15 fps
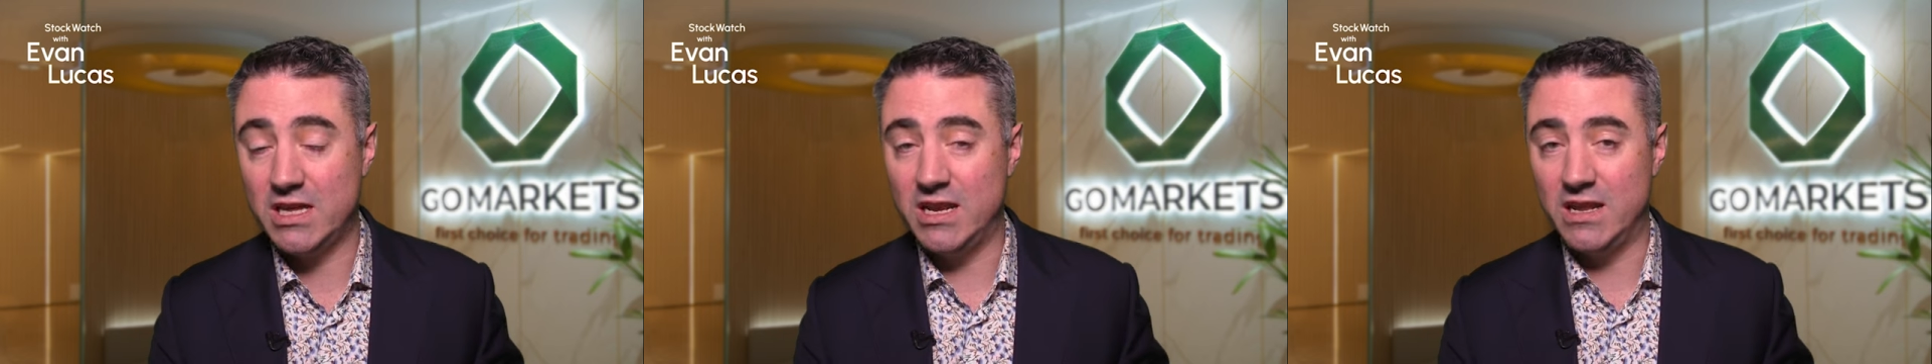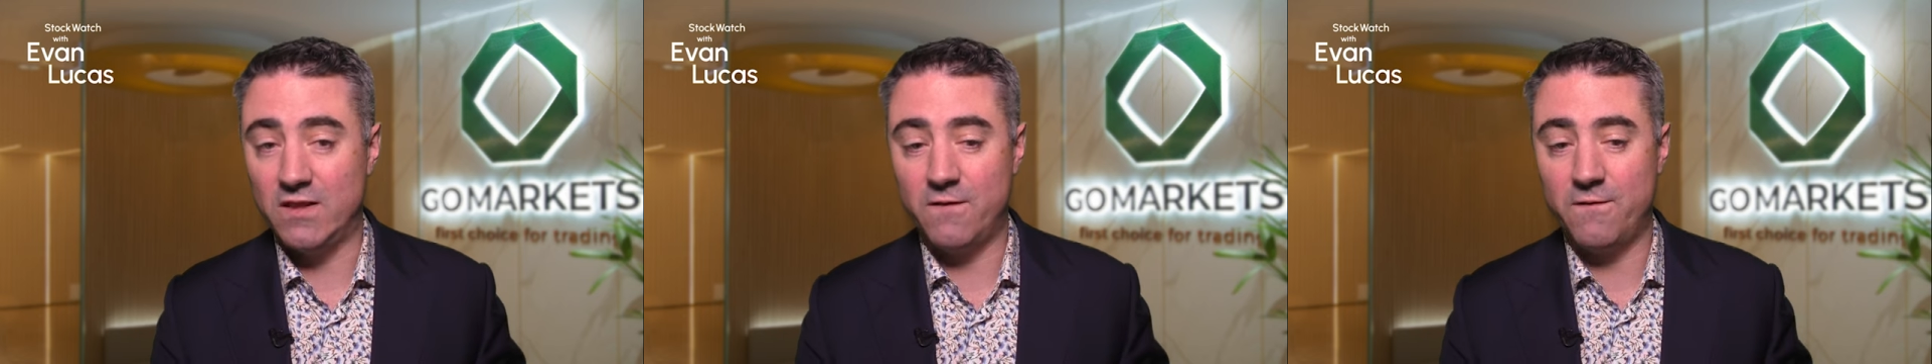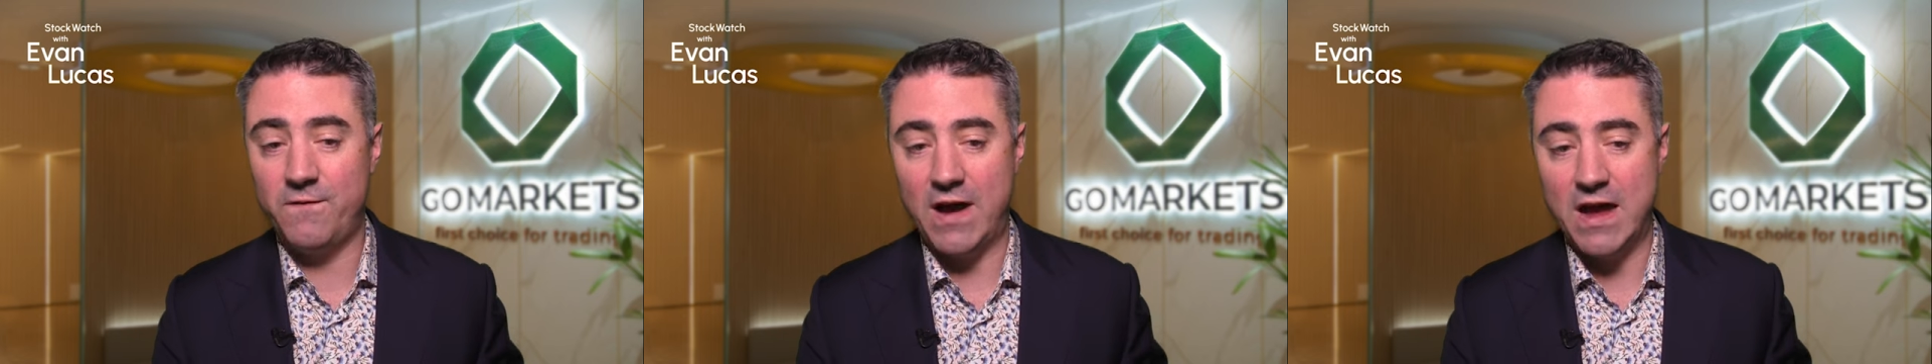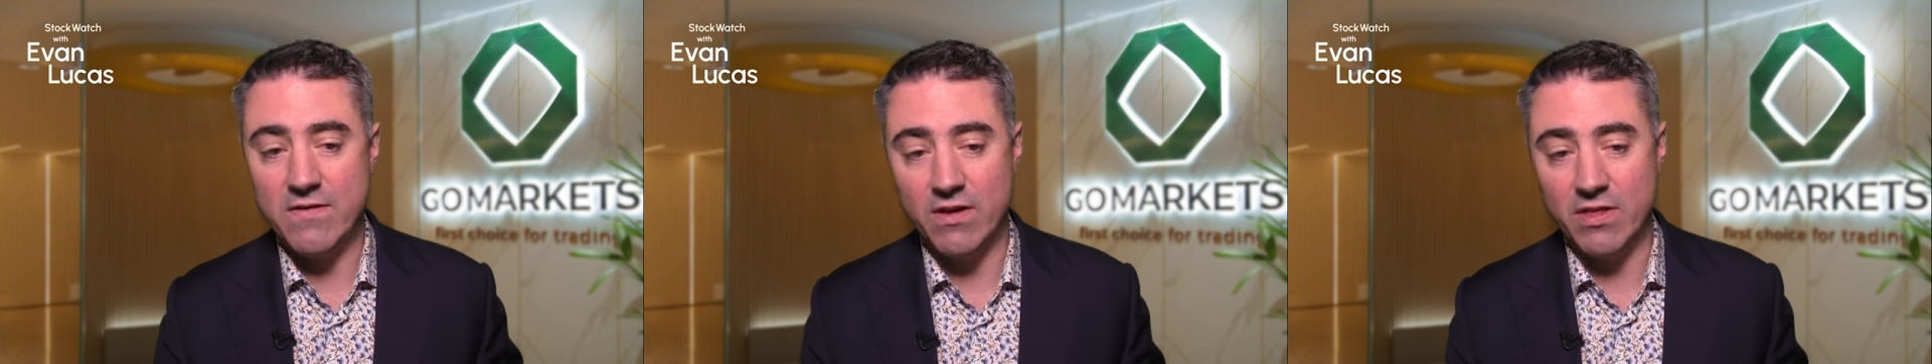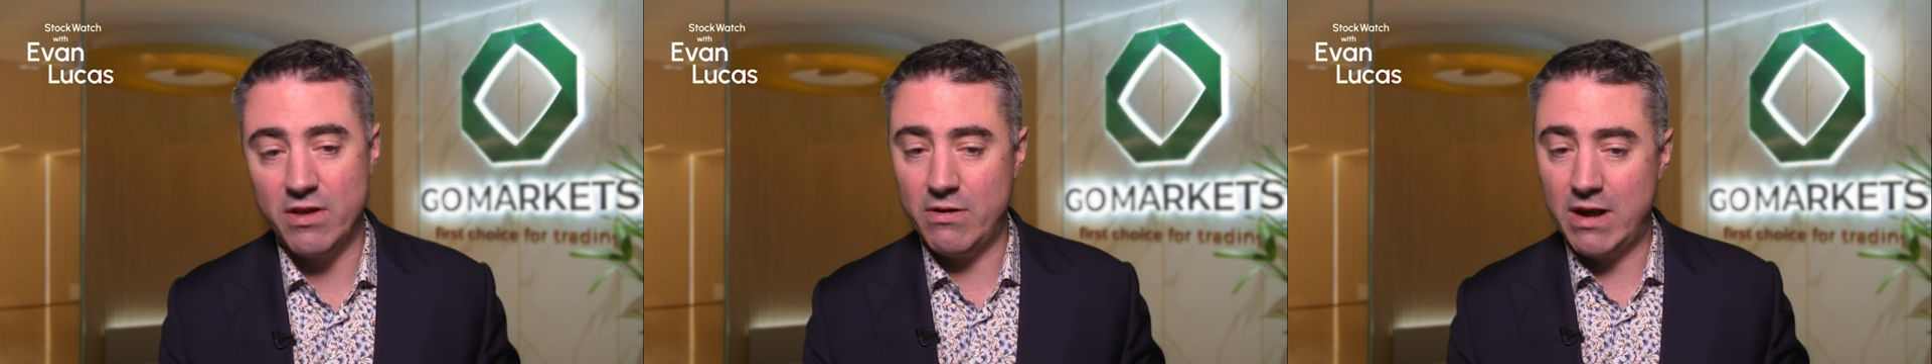in its
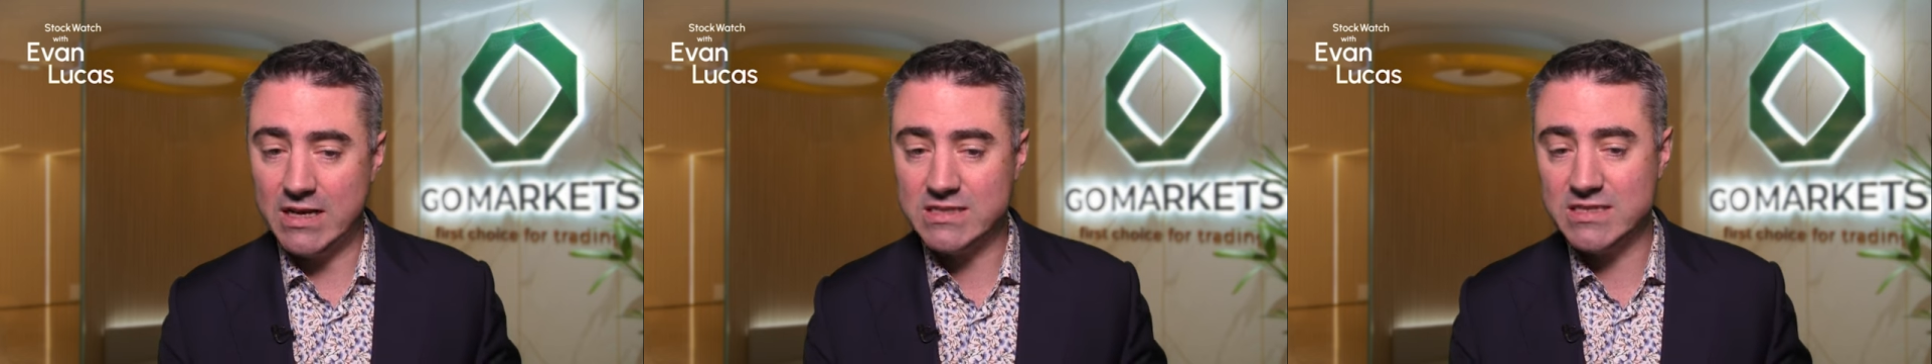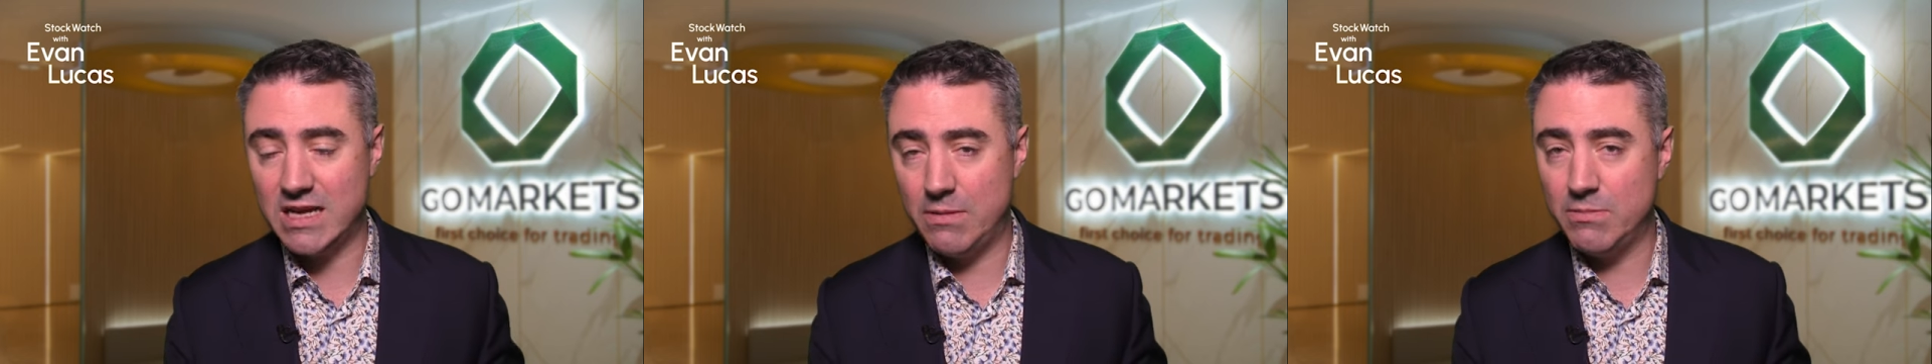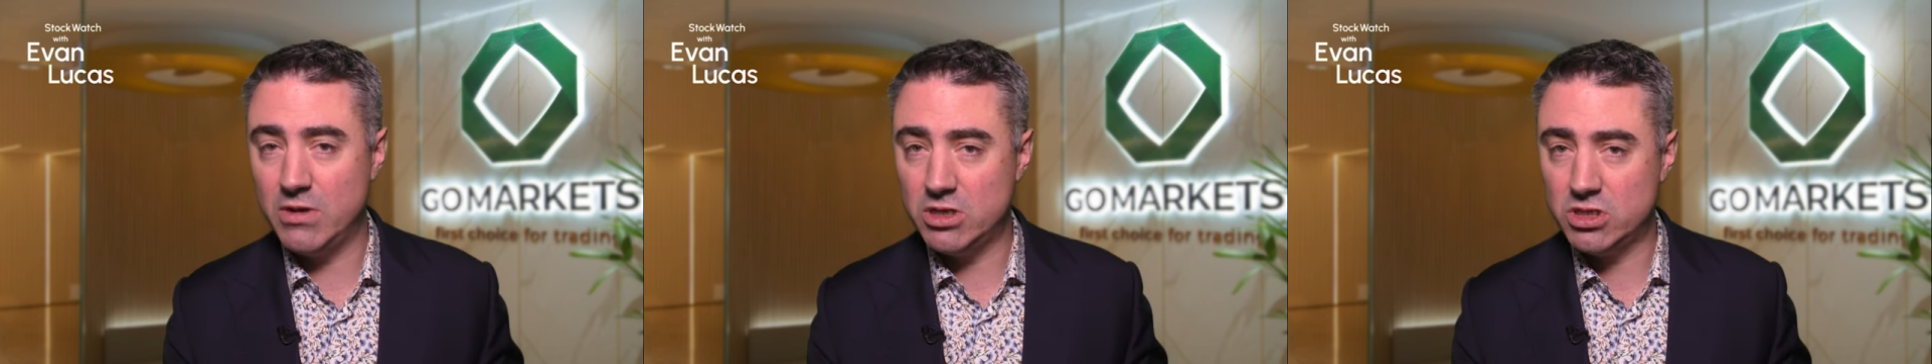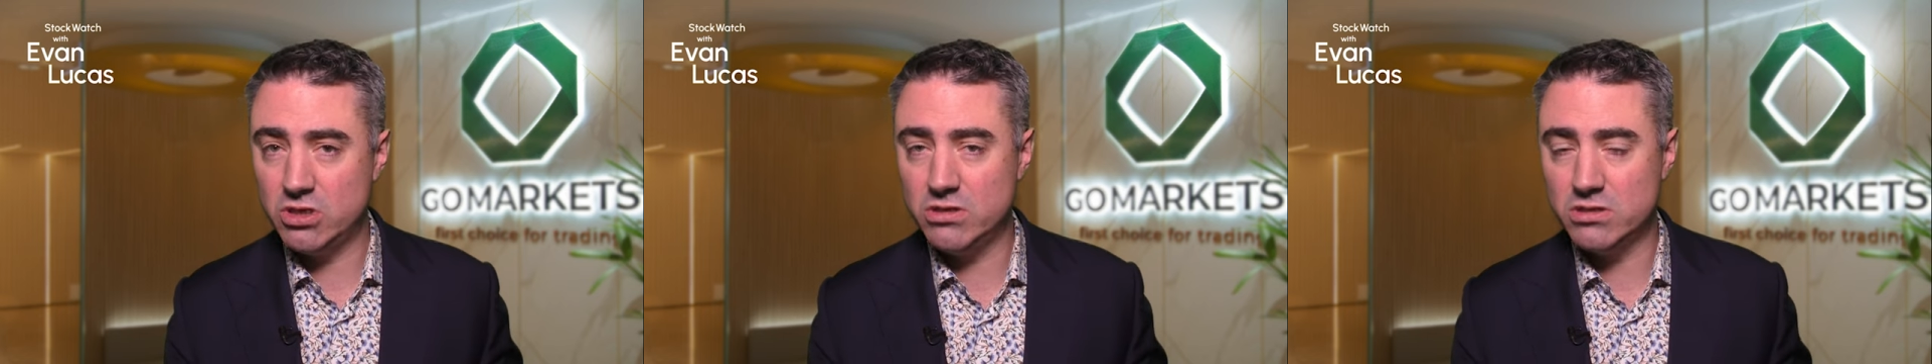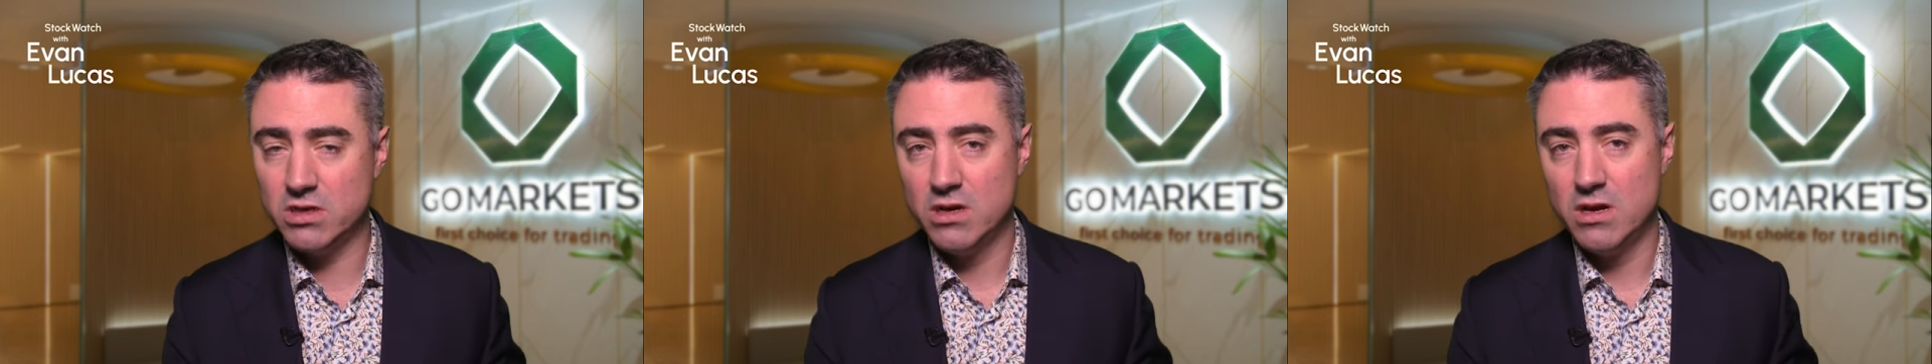favour. There are some
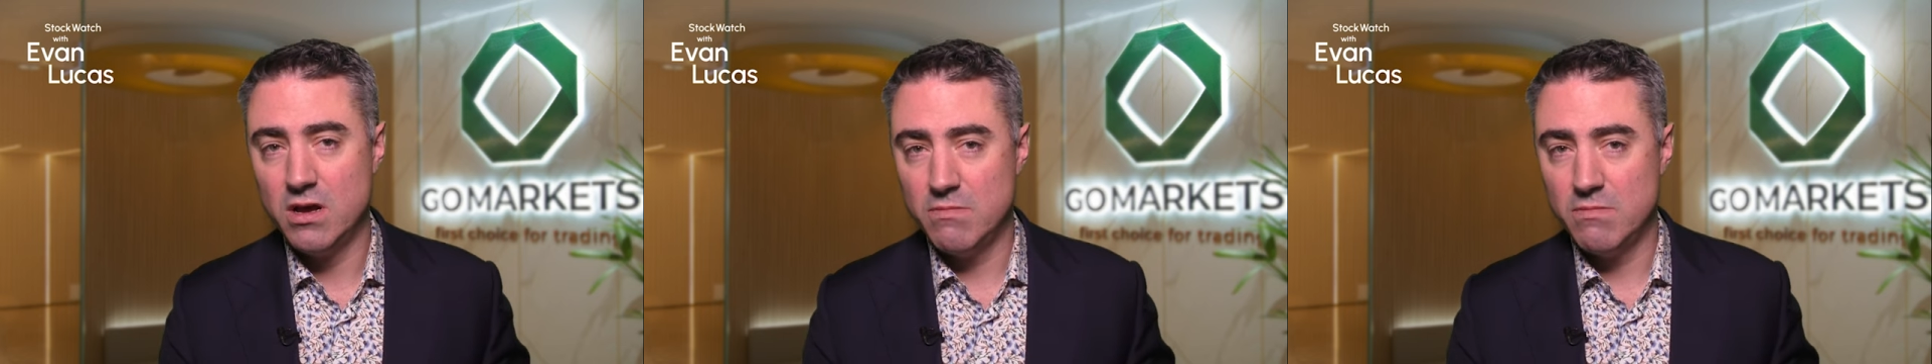issues,